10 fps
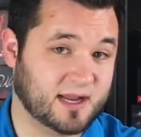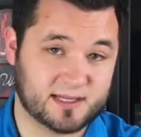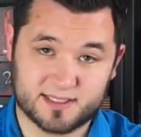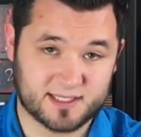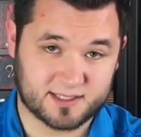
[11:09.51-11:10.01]
and
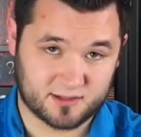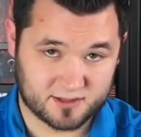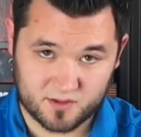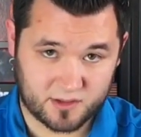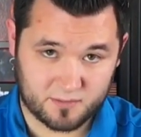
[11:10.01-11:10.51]
this insert
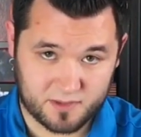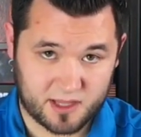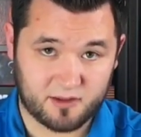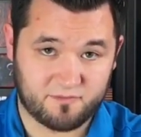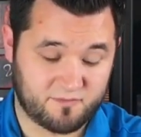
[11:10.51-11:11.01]
is going to
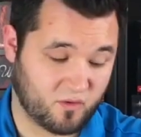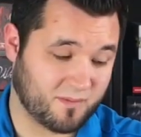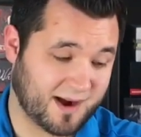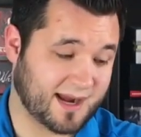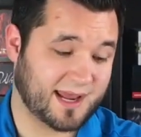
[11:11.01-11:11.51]
be for
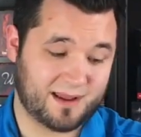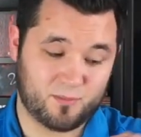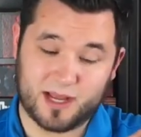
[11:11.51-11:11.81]
my game